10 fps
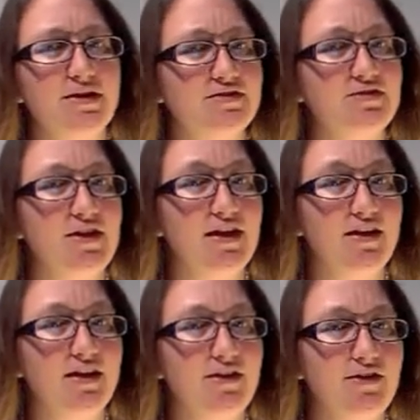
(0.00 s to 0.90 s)
Because you
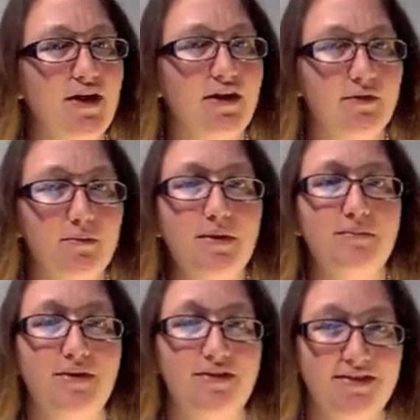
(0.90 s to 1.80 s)
got to
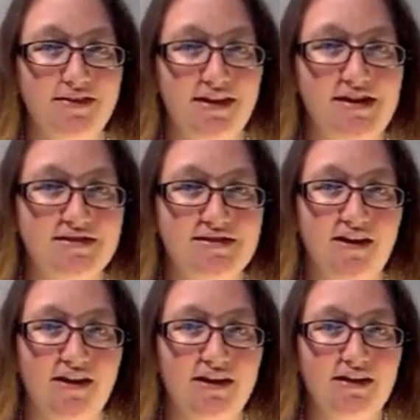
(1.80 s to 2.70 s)
remember that it's
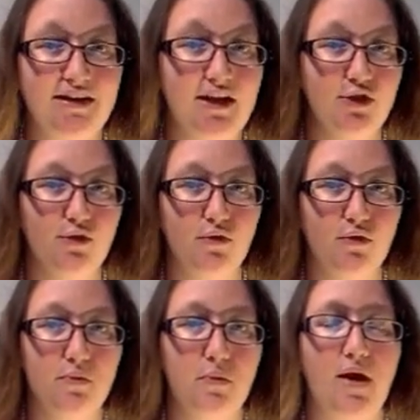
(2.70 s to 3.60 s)
not an either
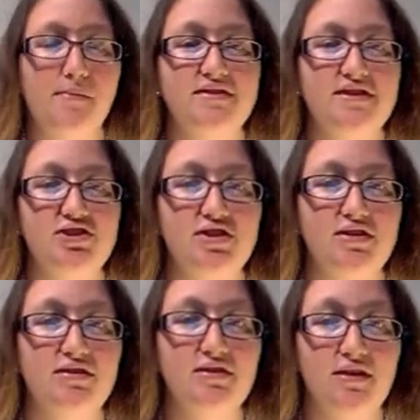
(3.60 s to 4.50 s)
or
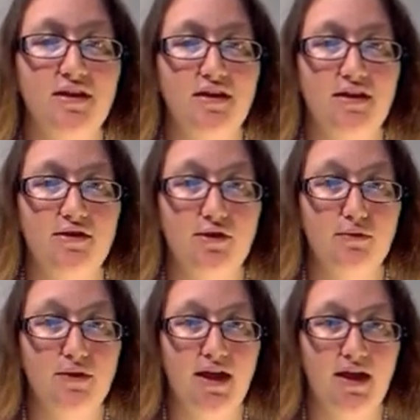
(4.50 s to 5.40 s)
proposition.
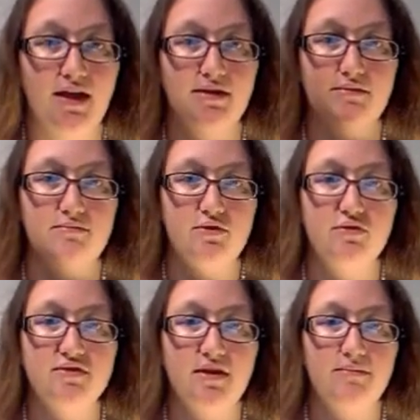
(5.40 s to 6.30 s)
You can
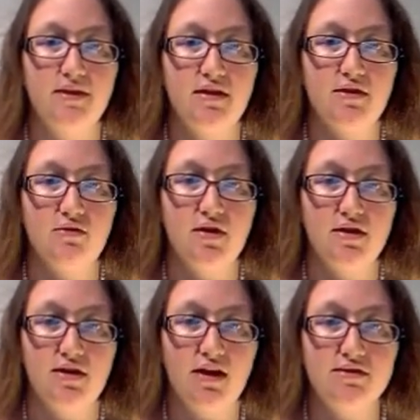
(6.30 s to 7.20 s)
do something, you
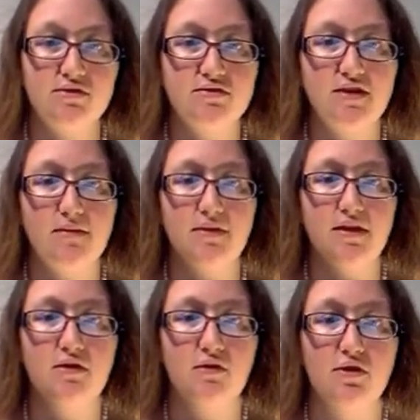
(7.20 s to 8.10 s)
cannot do
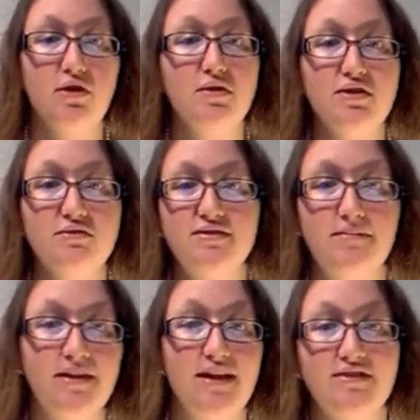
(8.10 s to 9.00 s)
something, or you can do
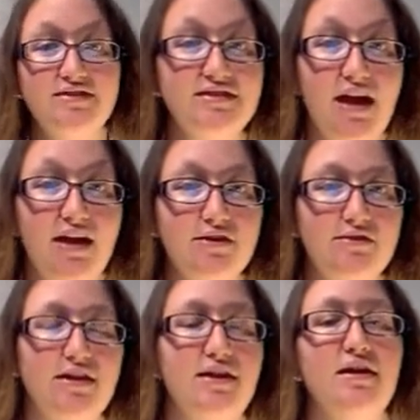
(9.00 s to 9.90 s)
something
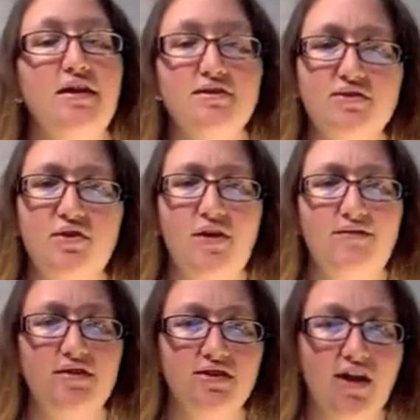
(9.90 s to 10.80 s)
entirely. So you
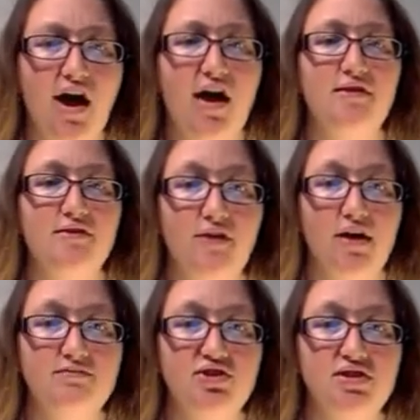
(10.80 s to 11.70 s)
have a lot of
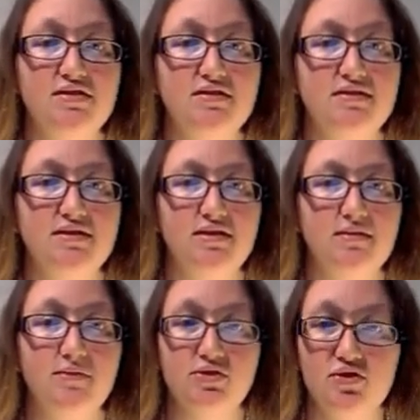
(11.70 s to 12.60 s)
options,
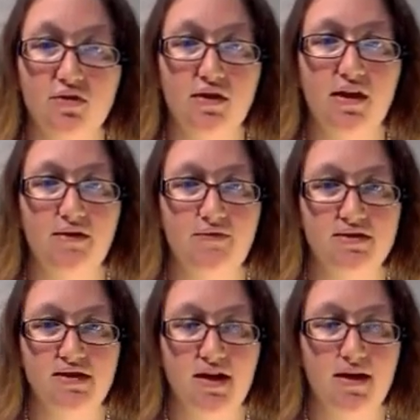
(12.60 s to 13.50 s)
a majority of the
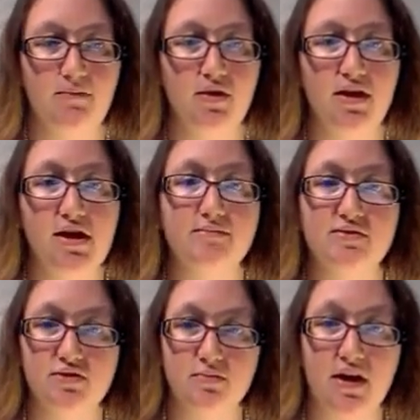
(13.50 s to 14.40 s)
time, when it
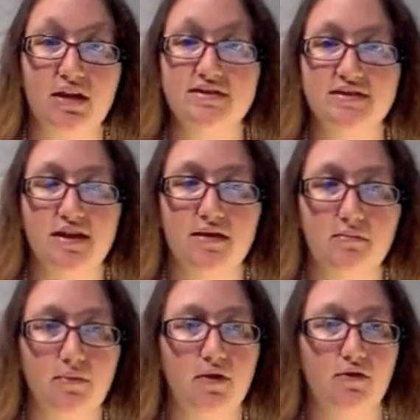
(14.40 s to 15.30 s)
comes to pregnancy
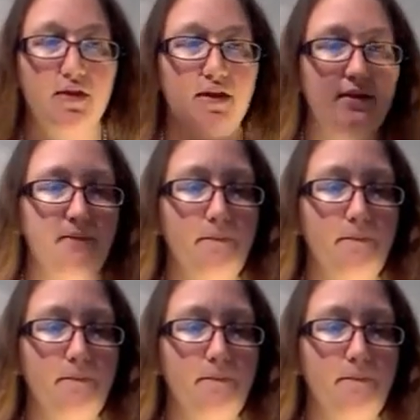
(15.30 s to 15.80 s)
and birthing.